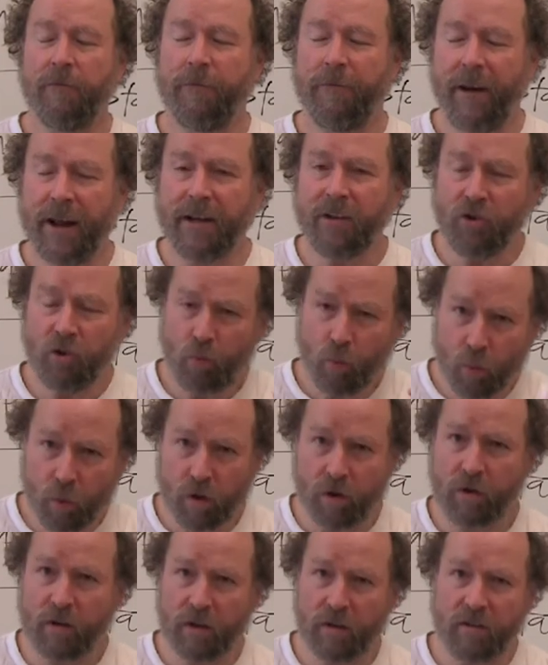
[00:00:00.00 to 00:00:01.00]
French
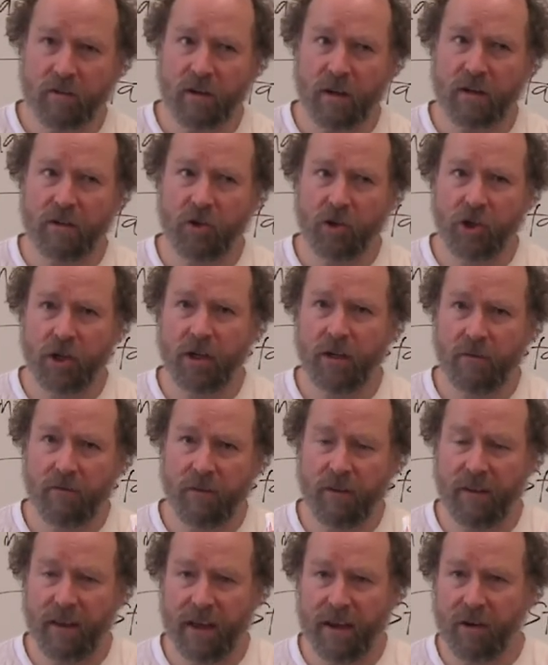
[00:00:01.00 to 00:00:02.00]
workers
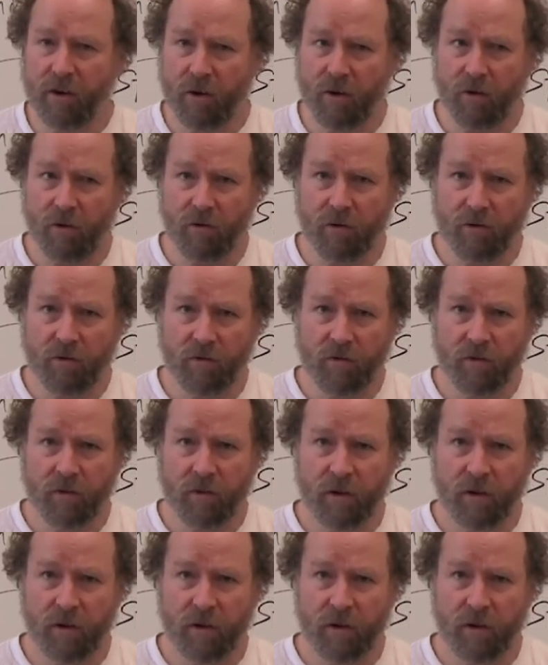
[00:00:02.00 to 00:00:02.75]
achieved their goals,